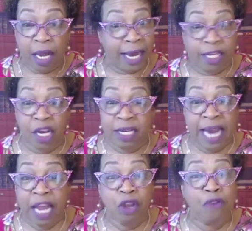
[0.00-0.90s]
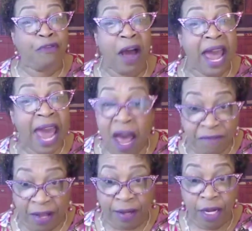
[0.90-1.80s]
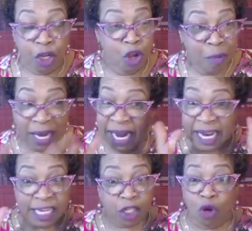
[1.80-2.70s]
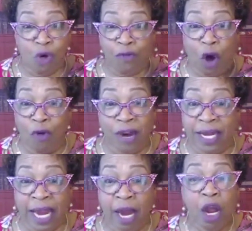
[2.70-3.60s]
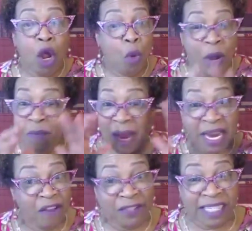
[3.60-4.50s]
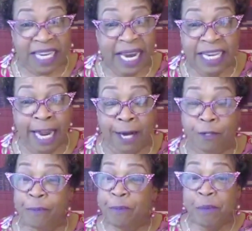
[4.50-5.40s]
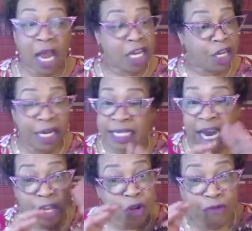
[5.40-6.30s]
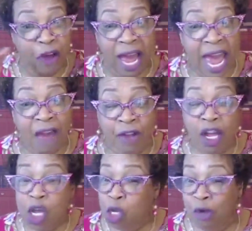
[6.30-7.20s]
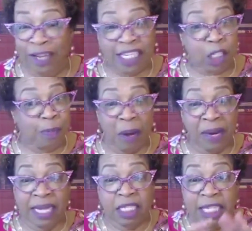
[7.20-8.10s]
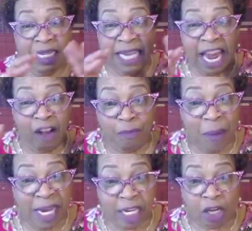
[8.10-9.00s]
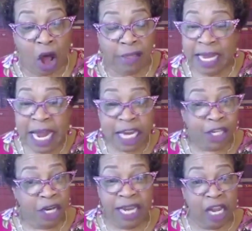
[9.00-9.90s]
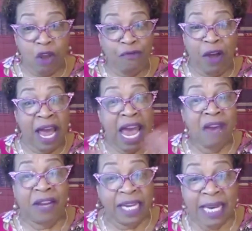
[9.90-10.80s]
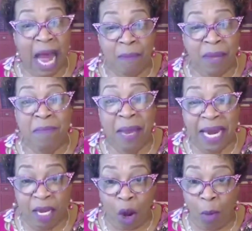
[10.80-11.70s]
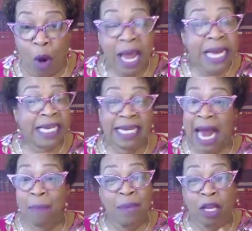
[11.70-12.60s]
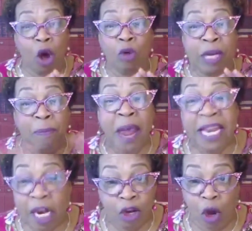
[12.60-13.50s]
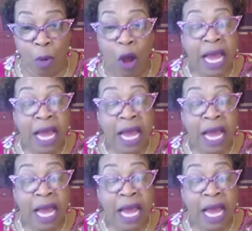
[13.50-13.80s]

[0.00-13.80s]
It shouldn't take you forever. You've been in this school for over a year. We've been here for 10 years. It shouldn't take you forever. You've experienced the day of Pentecost. It shouldn't take you forever to not be mean no more, to not be codependent no more,